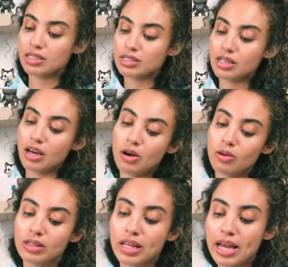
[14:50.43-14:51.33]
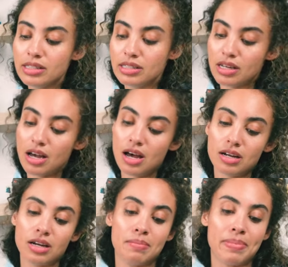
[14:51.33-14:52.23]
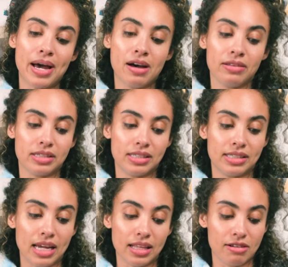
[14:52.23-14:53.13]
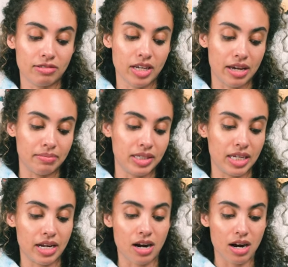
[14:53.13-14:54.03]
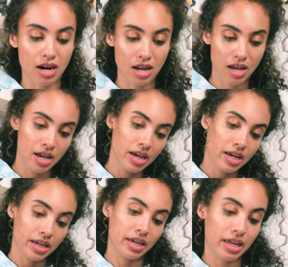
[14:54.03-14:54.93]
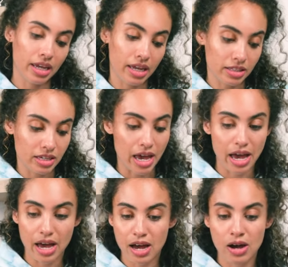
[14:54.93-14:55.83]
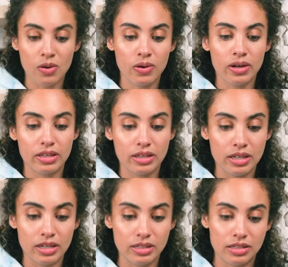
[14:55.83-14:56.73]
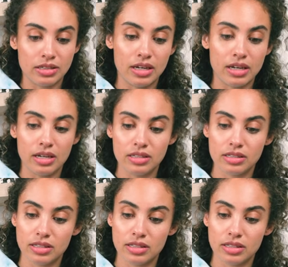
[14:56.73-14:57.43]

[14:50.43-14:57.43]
So let's talk about the sellout times here. Get into how these did.